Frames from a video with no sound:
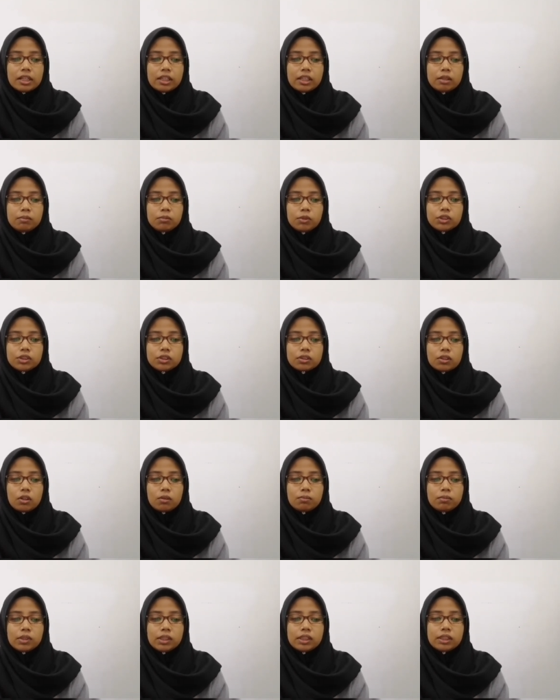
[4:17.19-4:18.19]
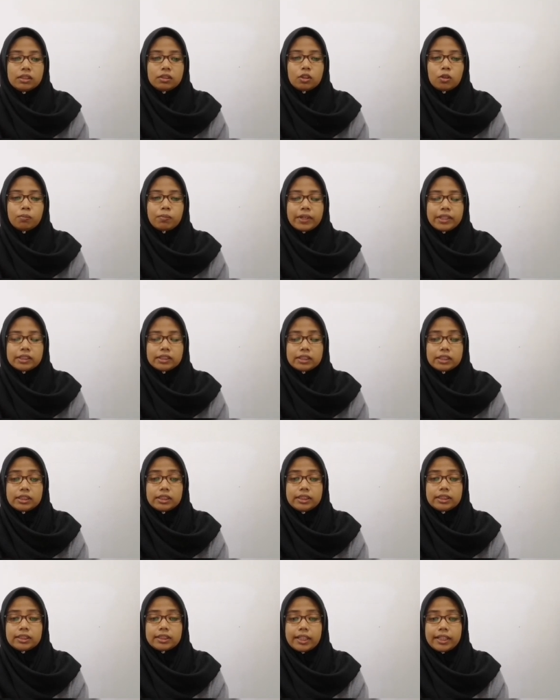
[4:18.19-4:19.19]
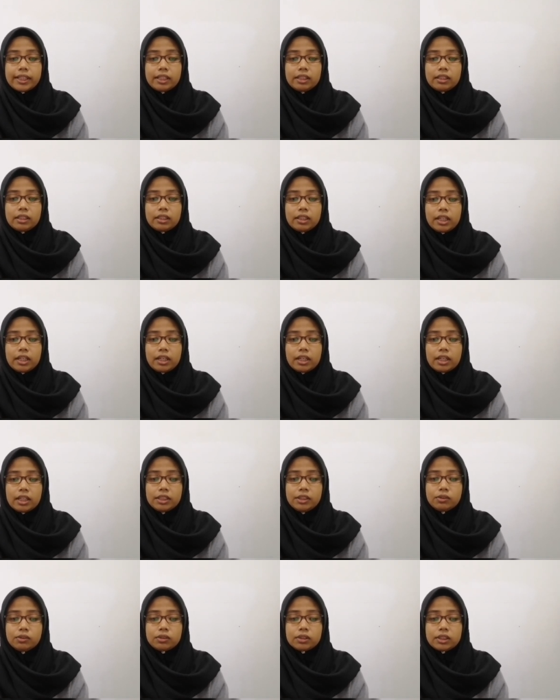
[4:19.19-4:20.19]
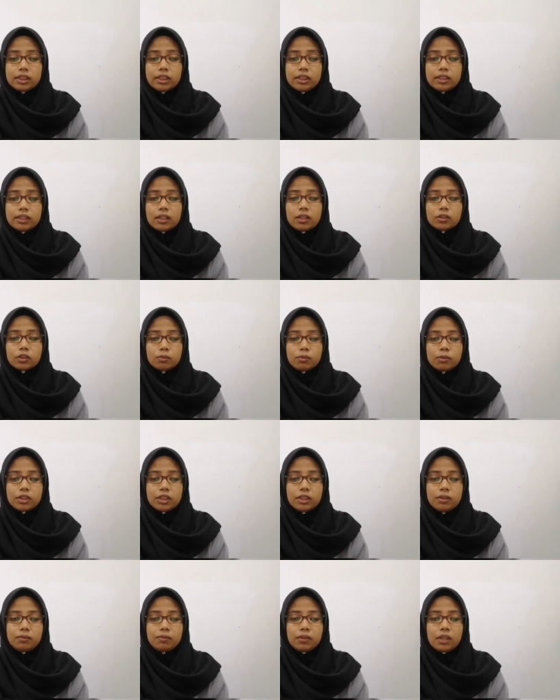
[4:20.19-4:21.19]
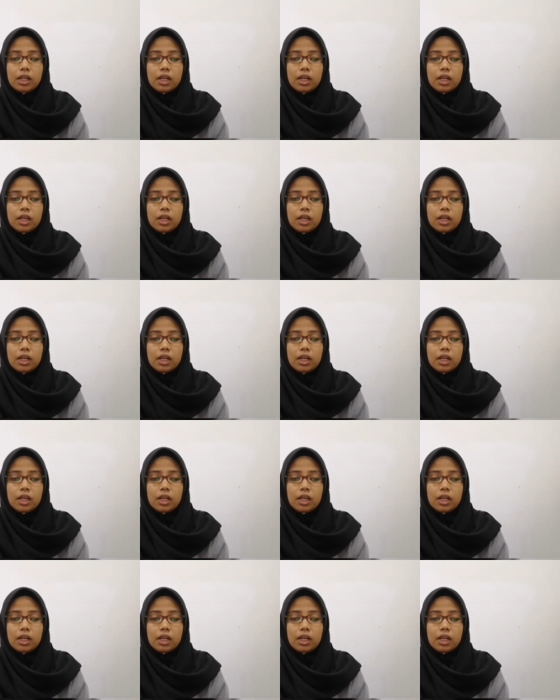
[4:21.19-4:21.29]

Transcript: The most common compressor design that are used in automotive